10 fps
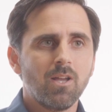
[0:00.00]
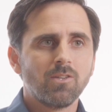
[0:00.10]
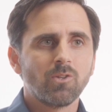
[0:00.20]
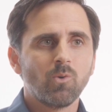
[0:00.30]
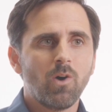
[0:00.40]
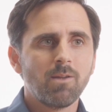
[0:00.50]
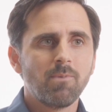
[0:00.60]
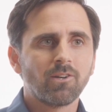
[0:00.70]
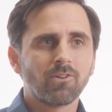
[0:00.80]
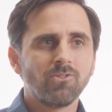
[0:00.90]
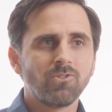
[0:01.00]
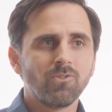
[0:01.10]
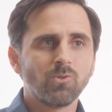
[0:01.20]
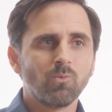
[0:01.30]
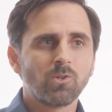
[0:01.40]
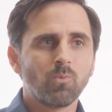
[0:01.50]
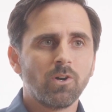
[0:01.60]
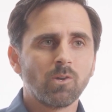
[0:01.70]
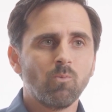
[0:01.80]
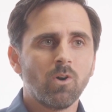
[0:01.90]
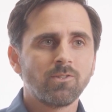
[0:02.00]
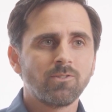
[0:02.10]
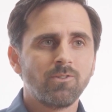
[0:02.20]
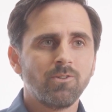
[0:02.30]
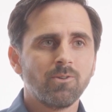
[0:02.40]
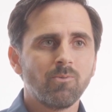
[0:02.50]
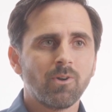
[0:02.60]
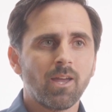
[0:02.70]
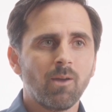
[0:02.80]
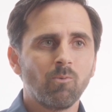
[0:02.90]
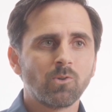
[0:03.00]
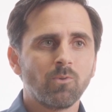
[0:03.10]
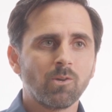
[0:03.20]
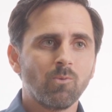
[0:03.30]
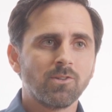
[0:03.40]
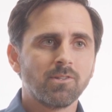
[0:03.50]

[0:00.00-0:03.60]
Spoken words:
So the winemaker can choose which one he wants to do and which one he wants